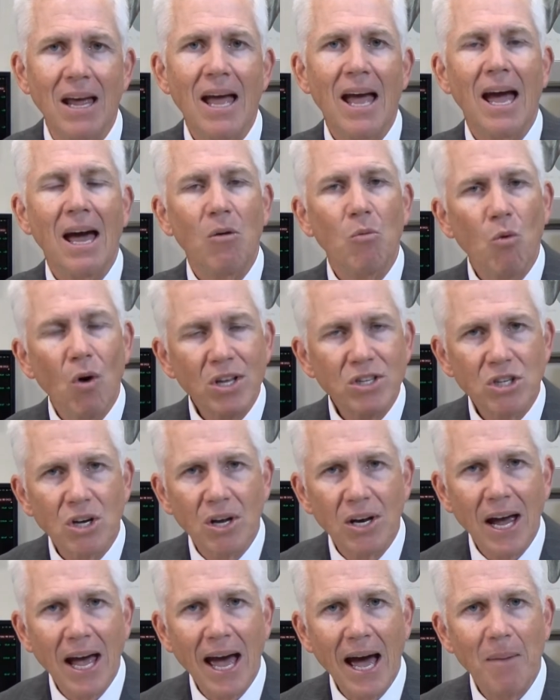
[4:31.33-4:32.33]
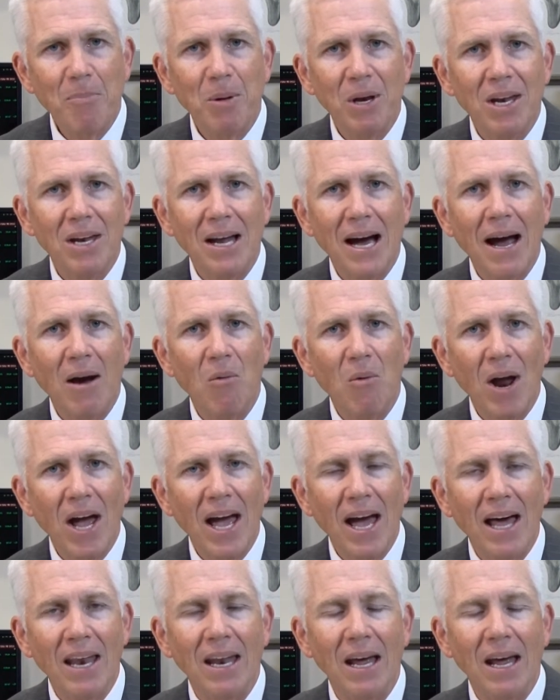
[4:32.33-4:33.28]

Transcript: and what's going to happen in Iran,